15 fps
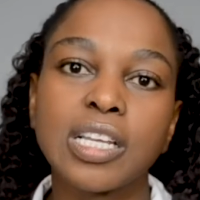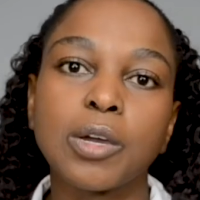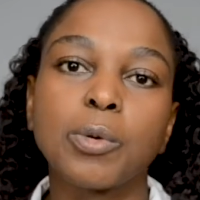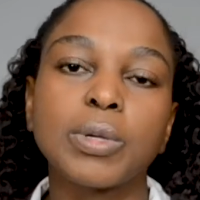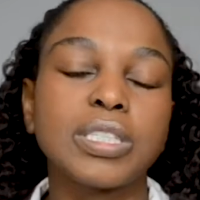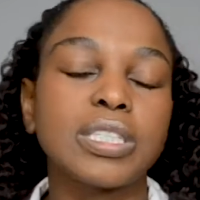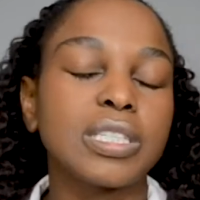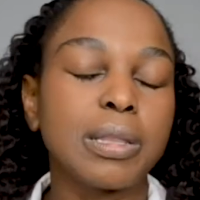
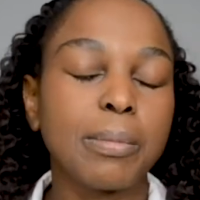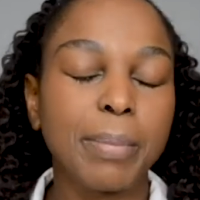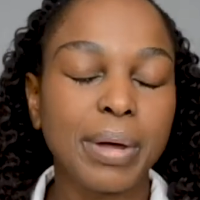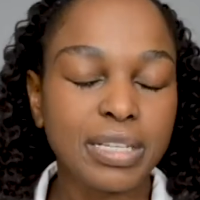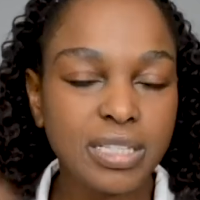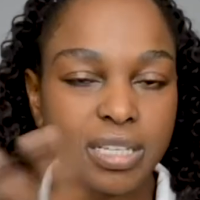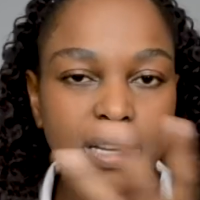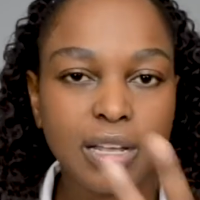which is the
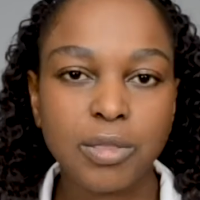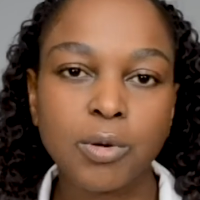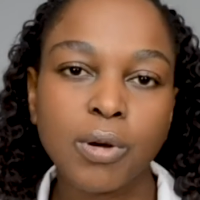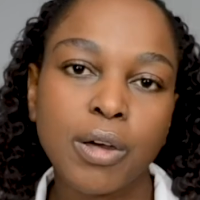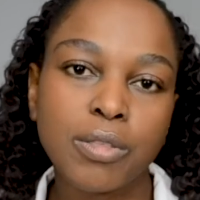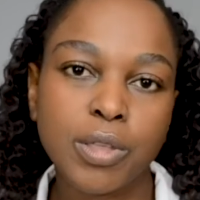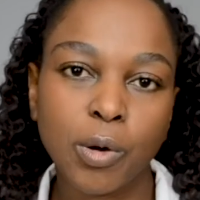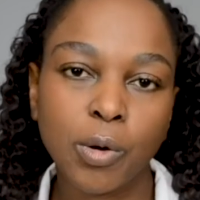bacteria
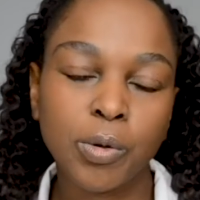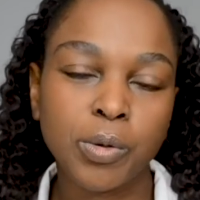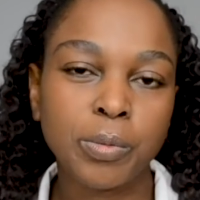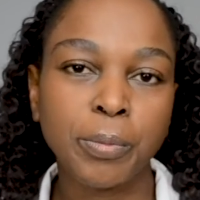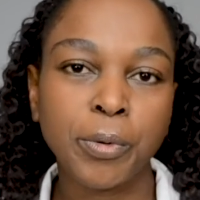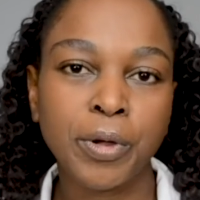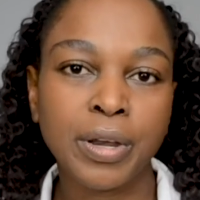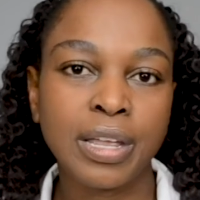throughout the whole
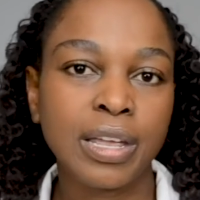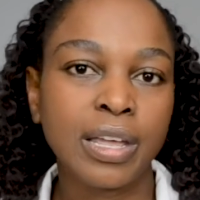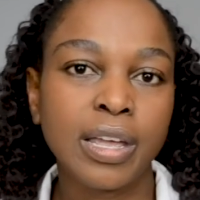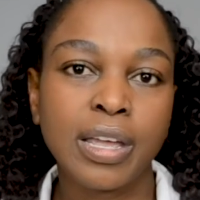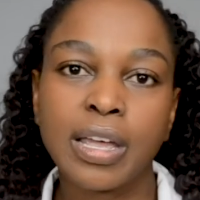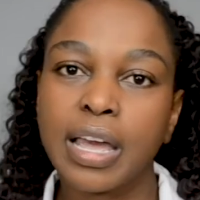body.